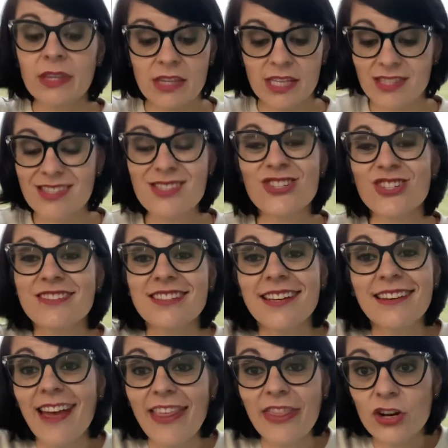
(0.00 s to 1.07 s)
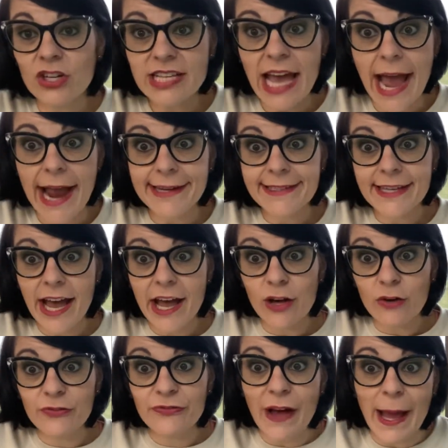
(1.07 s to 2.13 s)
This is just another
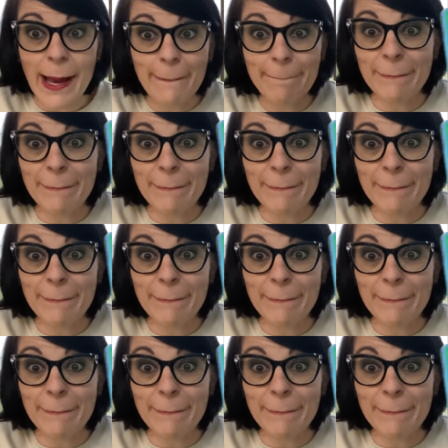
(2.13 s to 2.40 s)
tactile, fun,